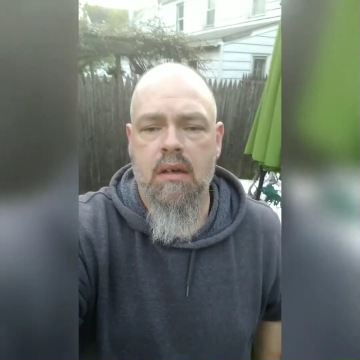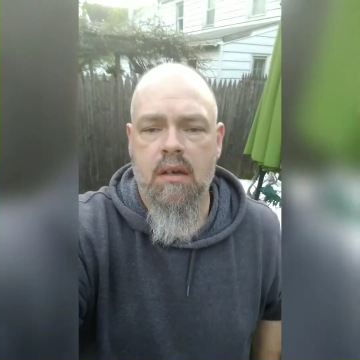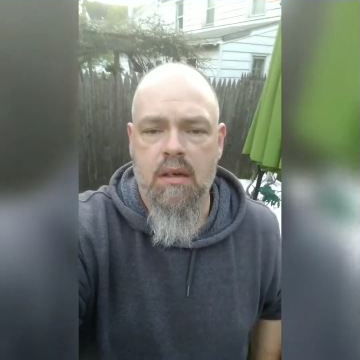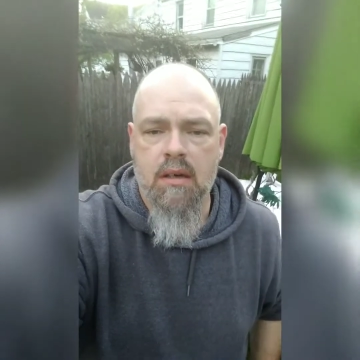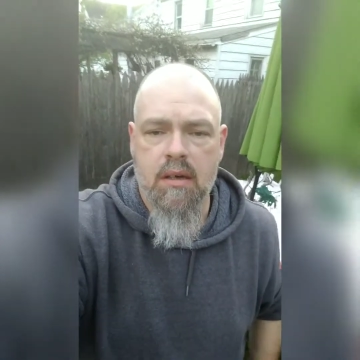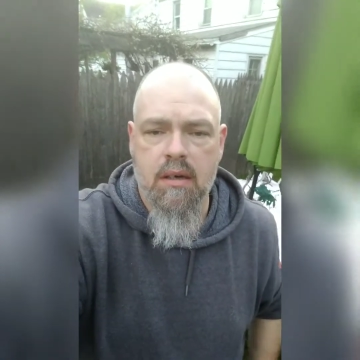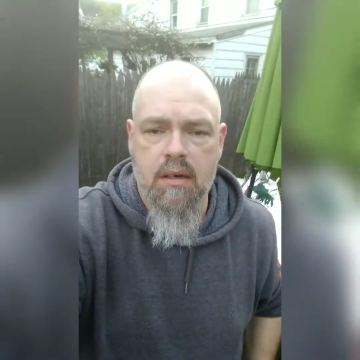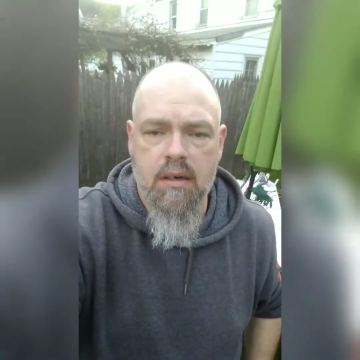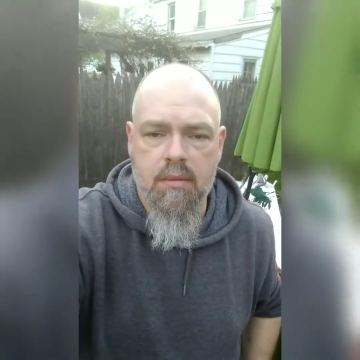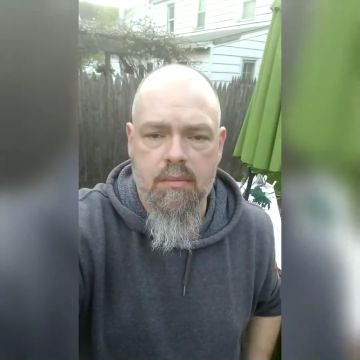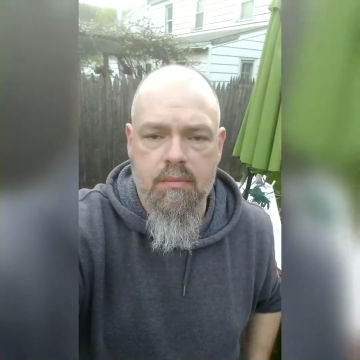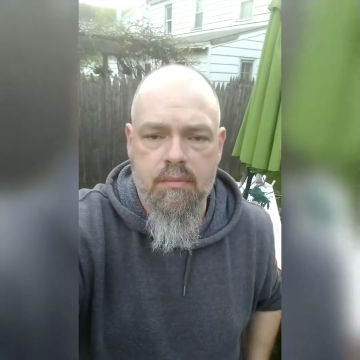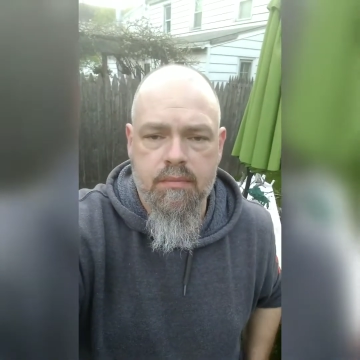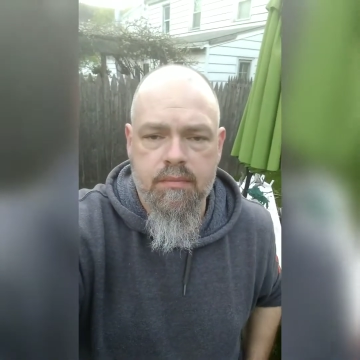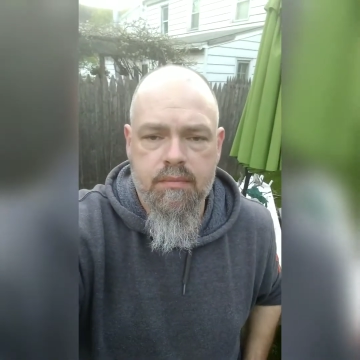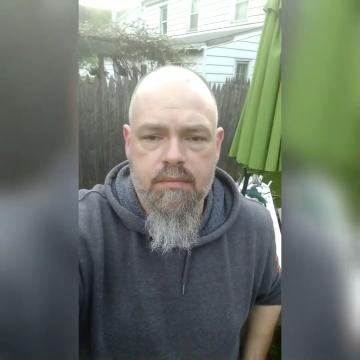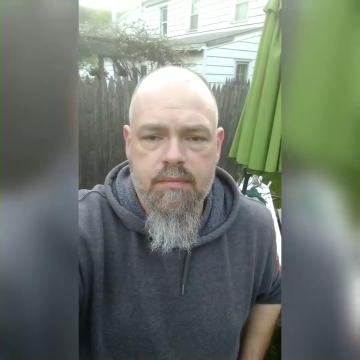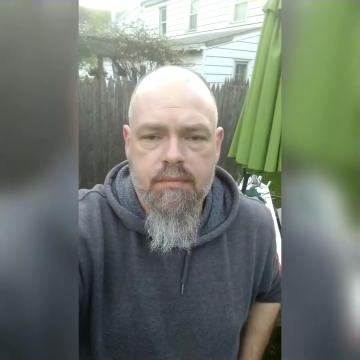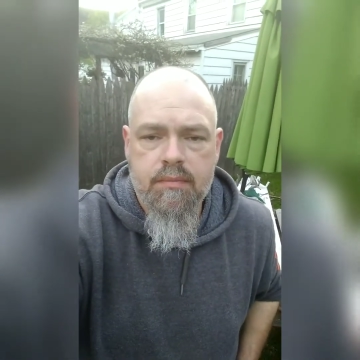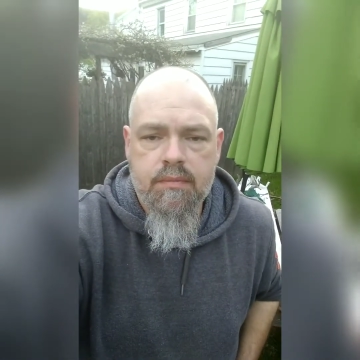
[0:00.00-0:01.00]

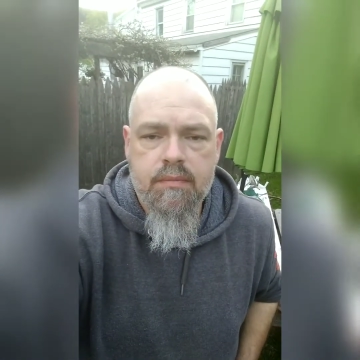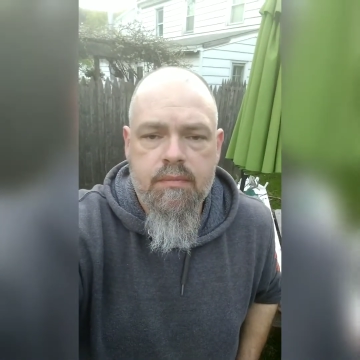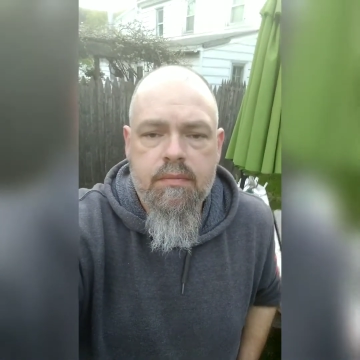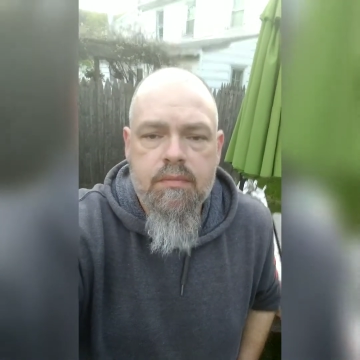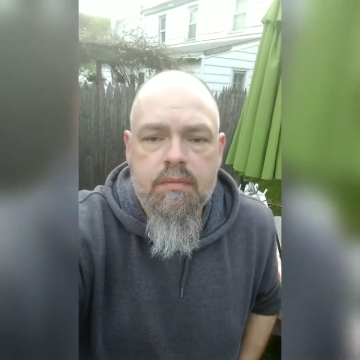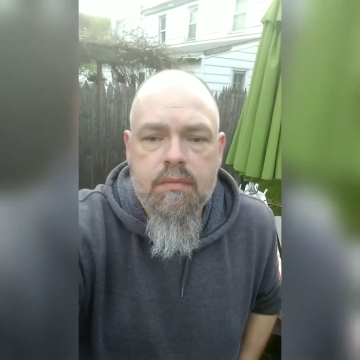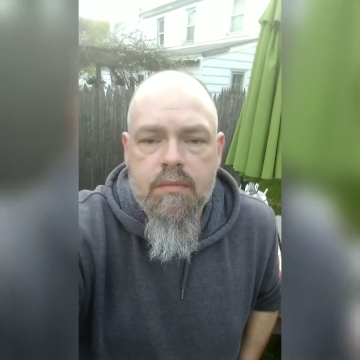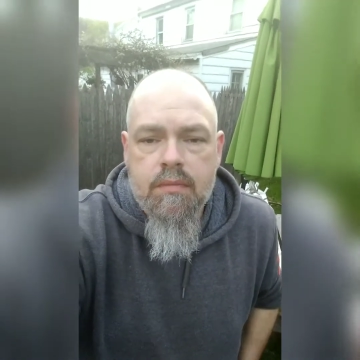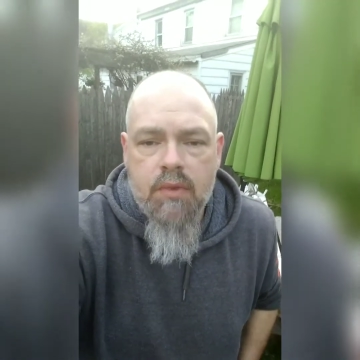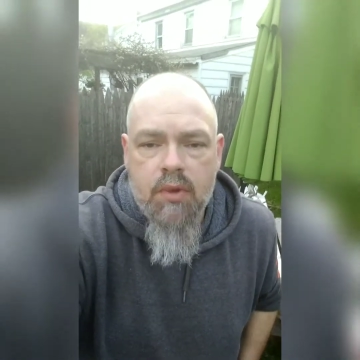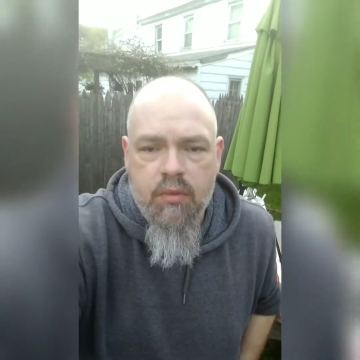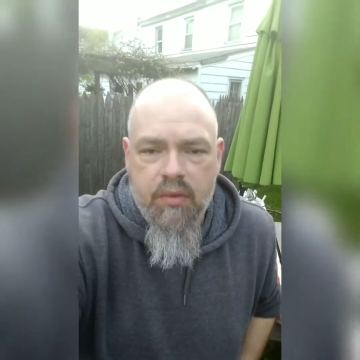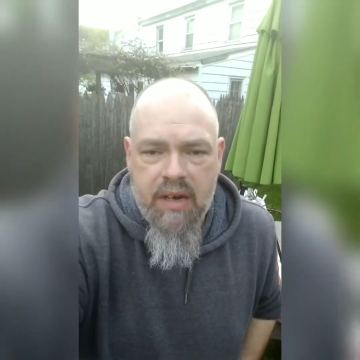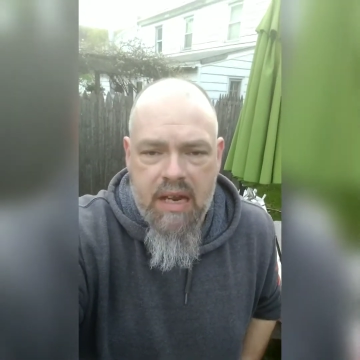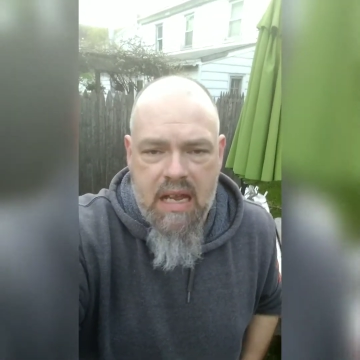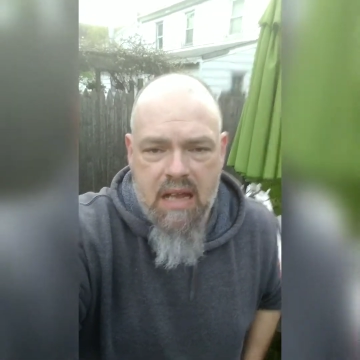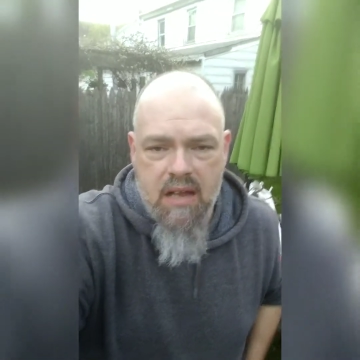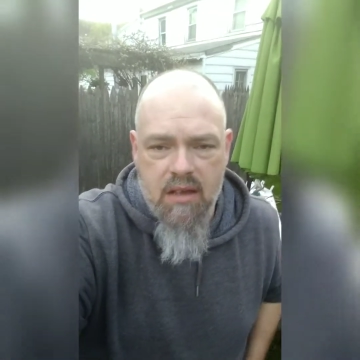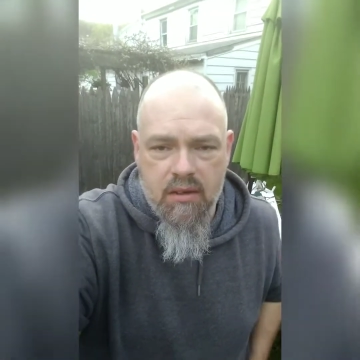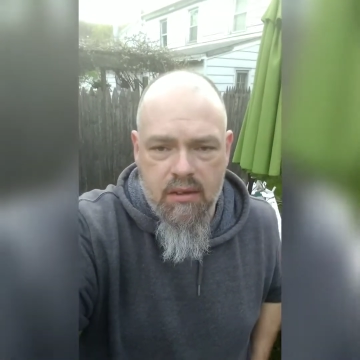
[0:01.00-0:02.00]
Um, the
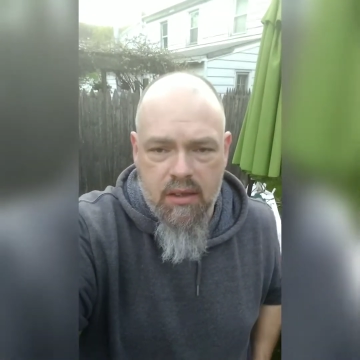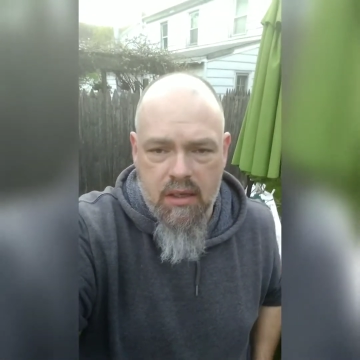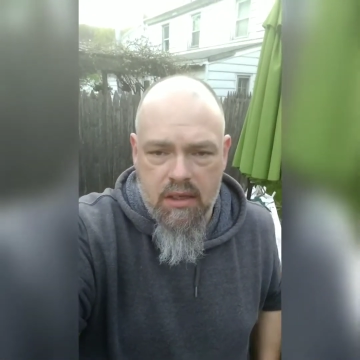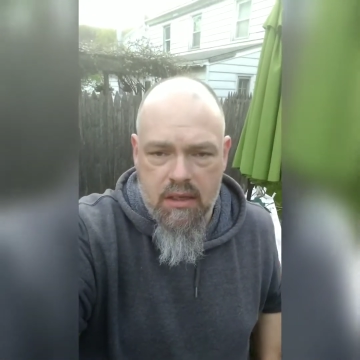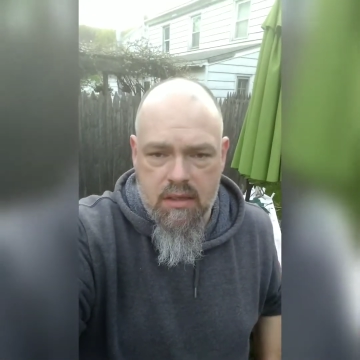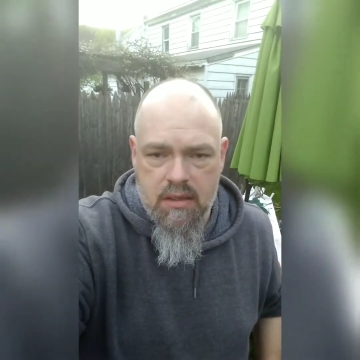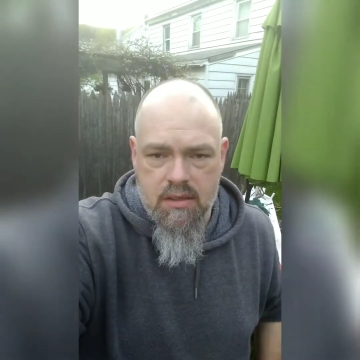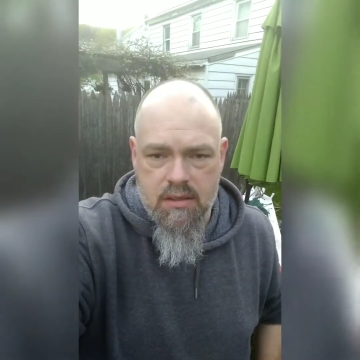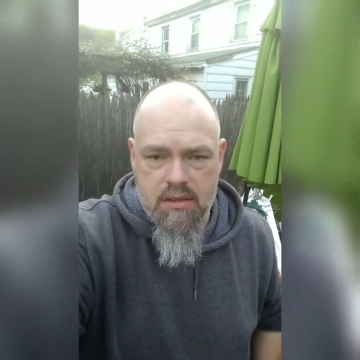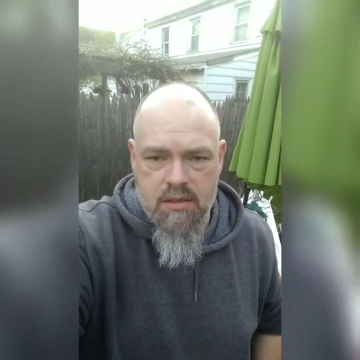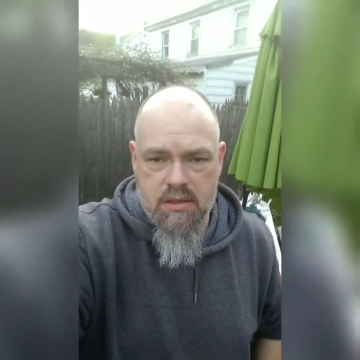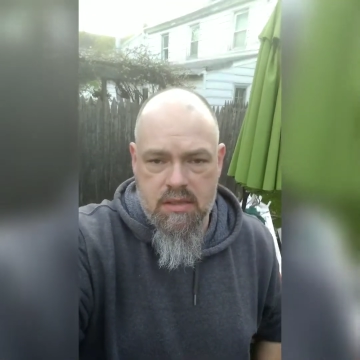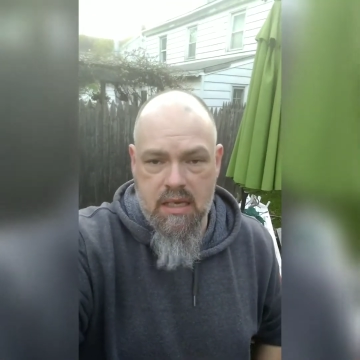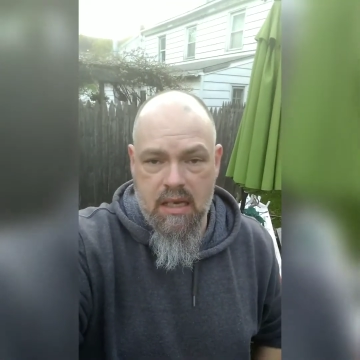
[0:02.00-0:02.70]
reality is is